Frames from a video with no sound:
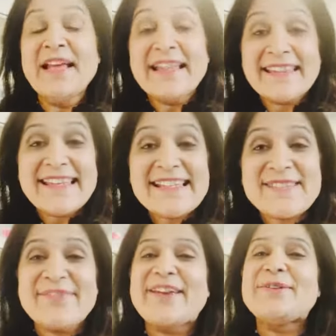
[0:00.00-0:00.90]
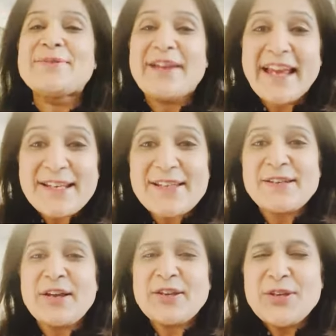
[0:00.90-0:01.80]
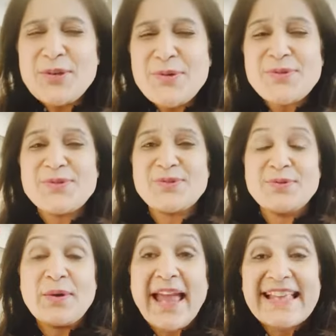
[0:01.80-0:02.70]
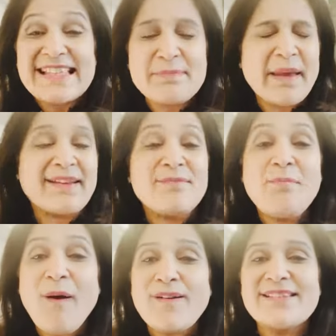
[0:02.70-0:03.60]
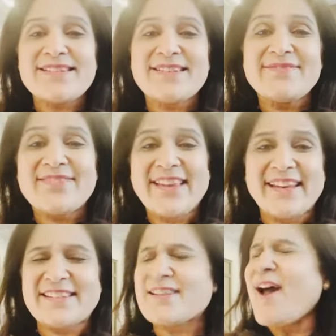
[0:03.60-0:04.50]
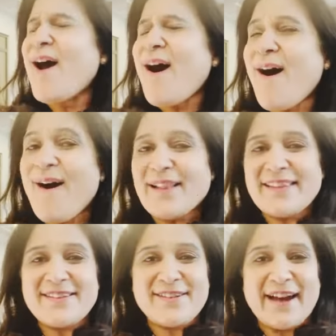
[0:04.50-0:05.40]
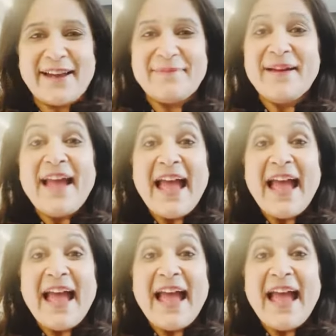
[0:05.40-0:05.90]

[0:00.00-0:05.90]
This way you get used to expect positive things all the time.